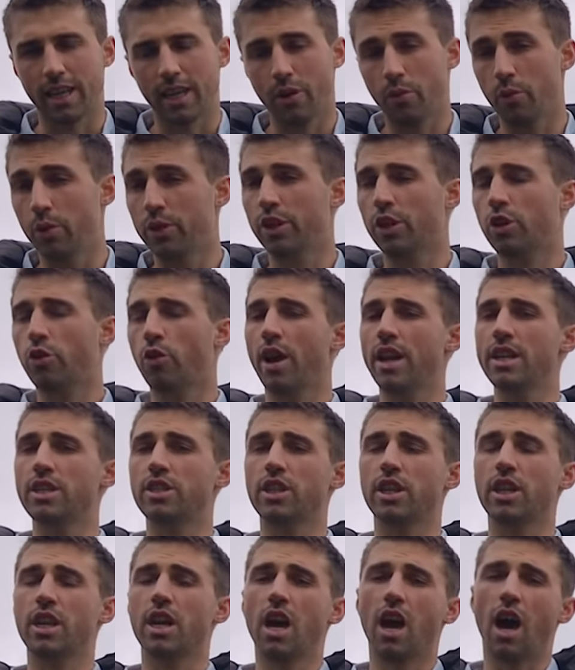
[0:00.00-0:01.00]
With the
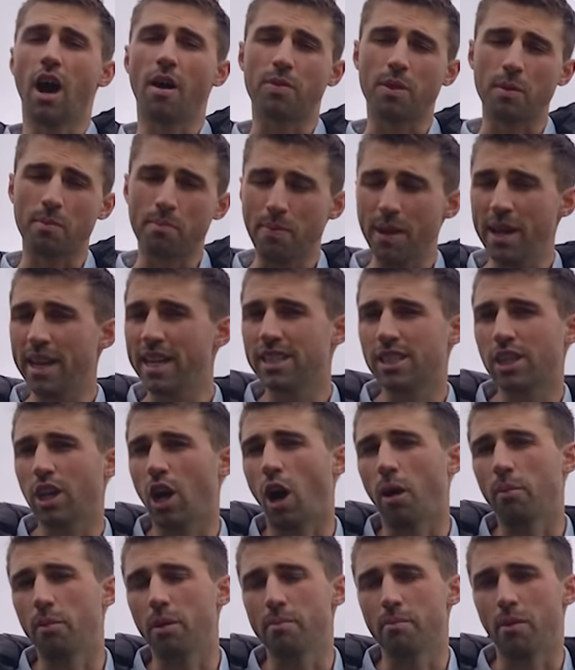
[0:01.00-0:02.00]
creation of the biggest
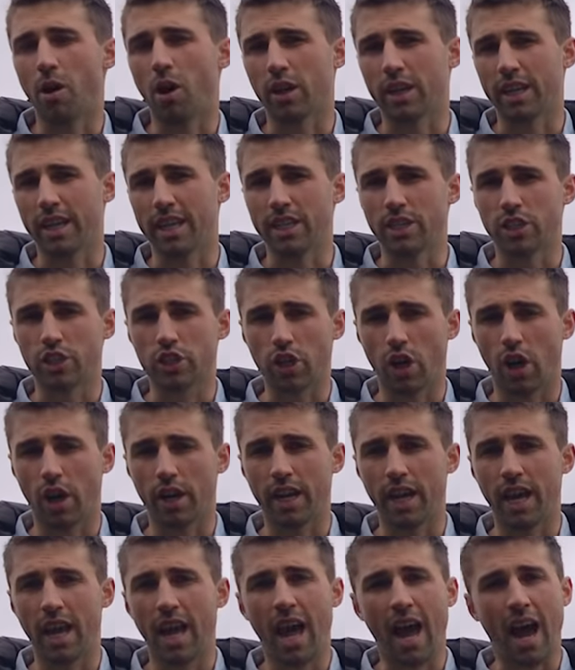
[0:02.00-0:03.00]
carbon market in
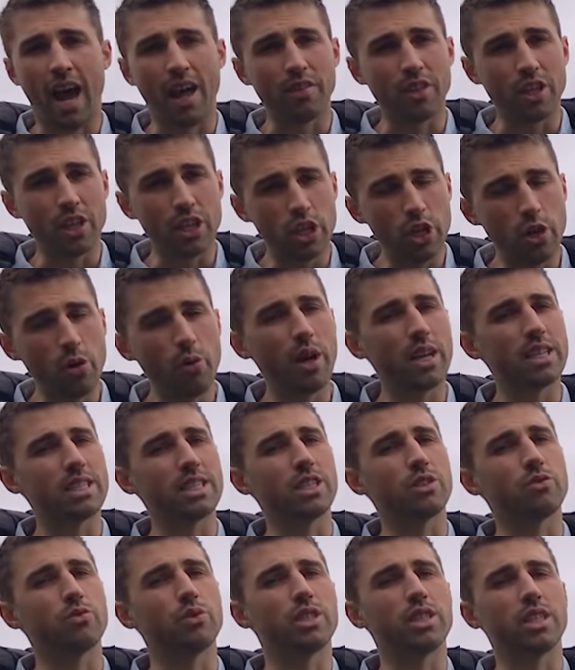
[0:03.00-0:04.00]
China and the
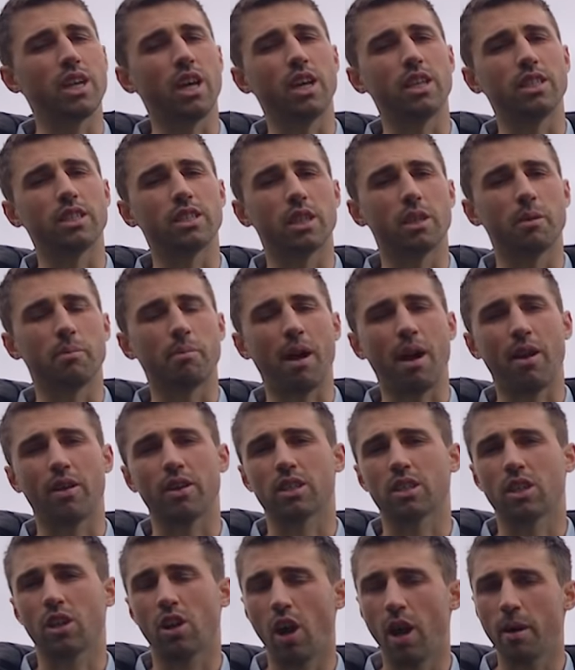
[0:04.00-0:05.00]
US's return to the Paris
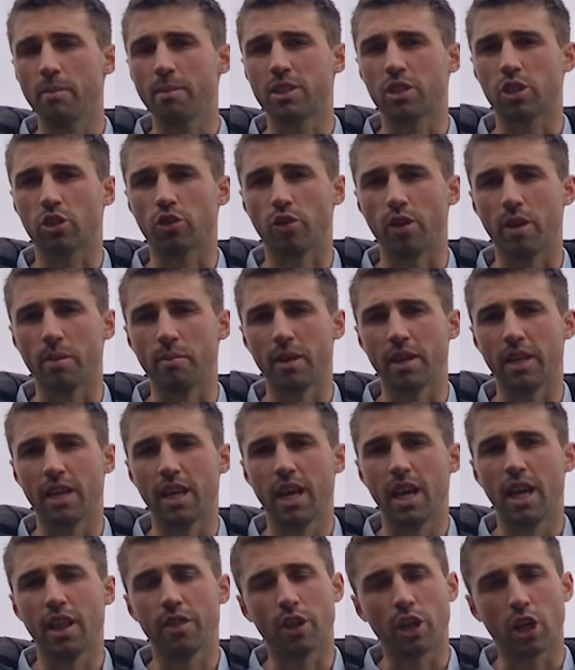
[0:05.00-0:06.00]
Climate Agreement,
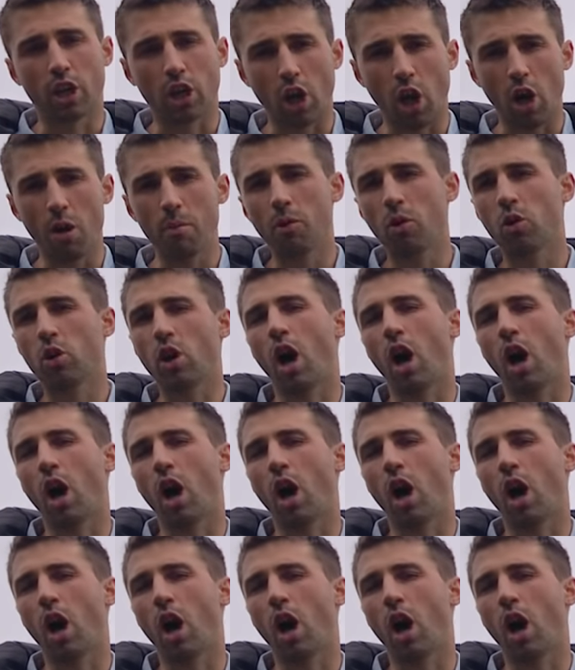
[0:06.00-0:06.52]
the global